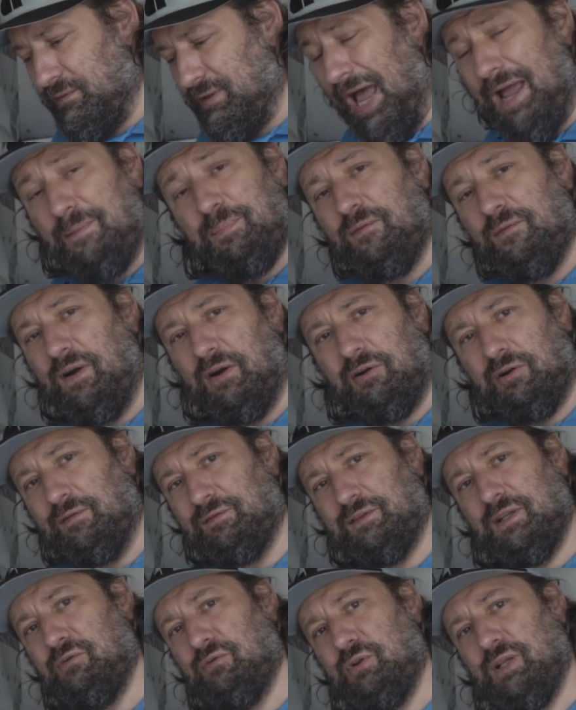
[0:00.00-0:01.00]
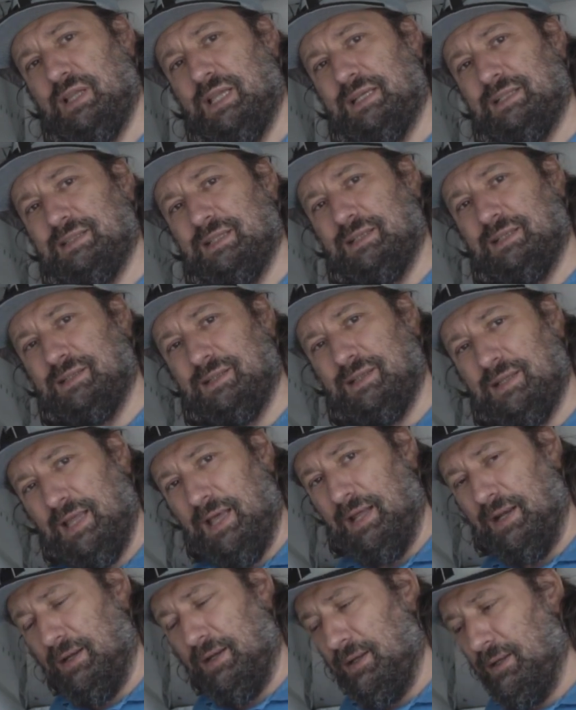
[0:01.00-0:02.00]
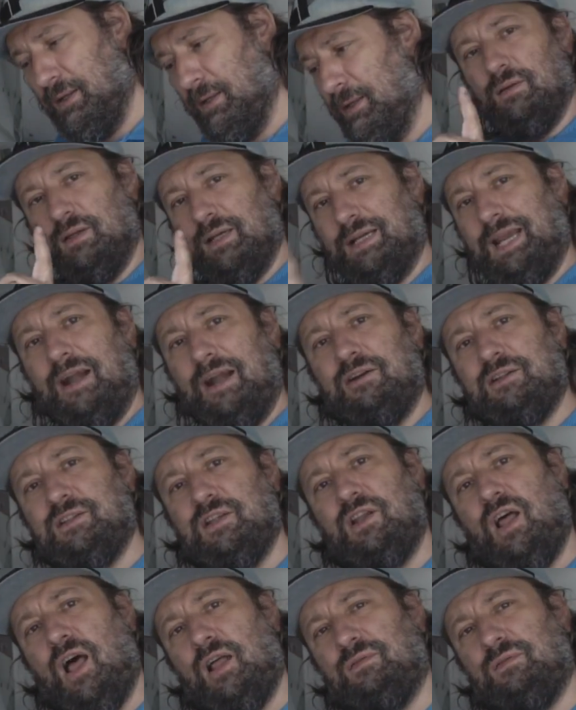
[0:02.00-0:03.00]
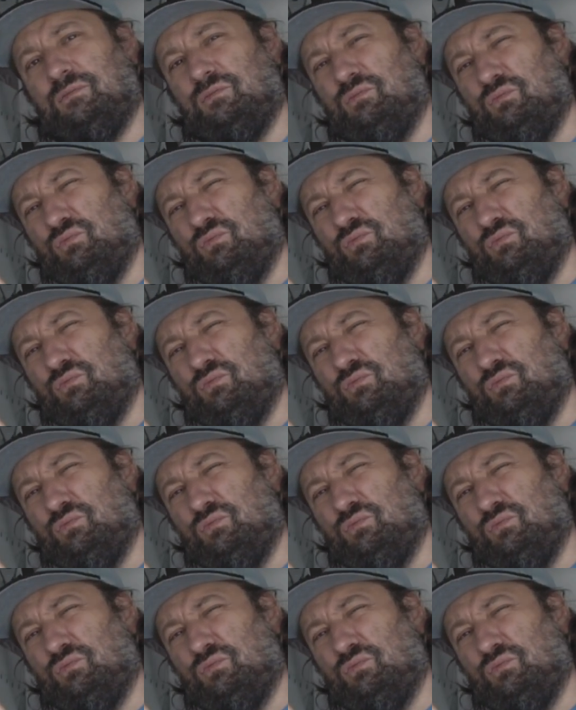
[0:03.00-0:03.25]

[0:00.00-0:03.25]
type of aircraft didn't really exist then. The Garretts are not